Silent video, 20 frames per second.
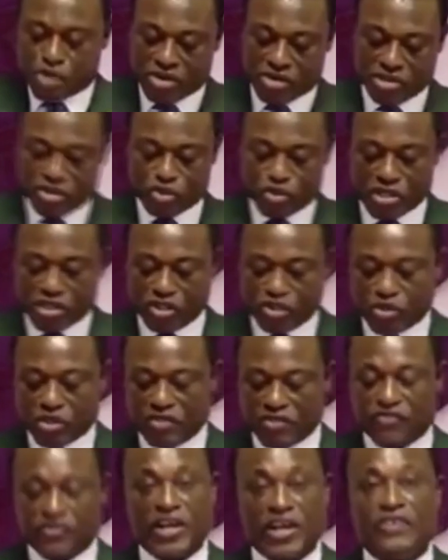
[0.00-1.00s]

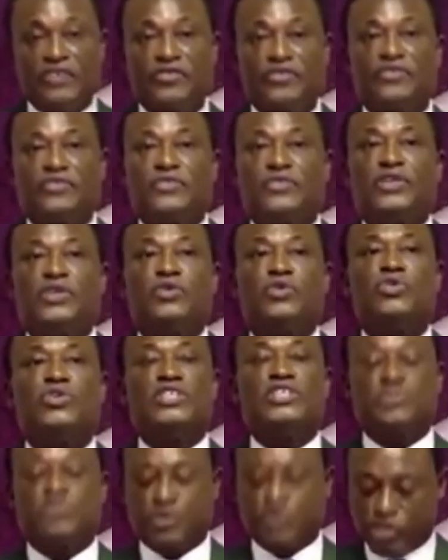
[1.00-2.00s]
2025, the
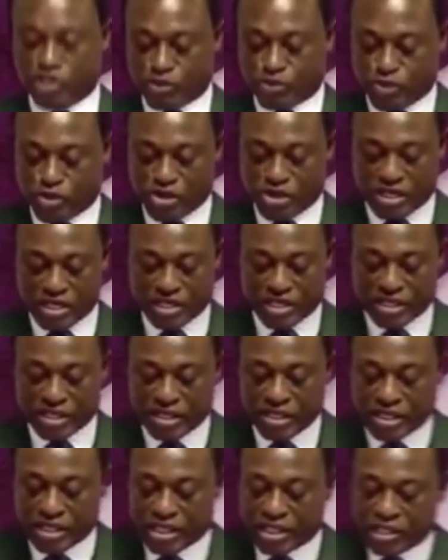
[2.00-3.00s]
OSP responded
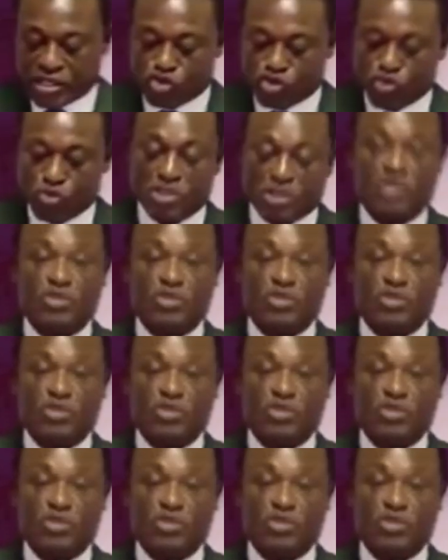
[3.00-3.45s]
to Mr.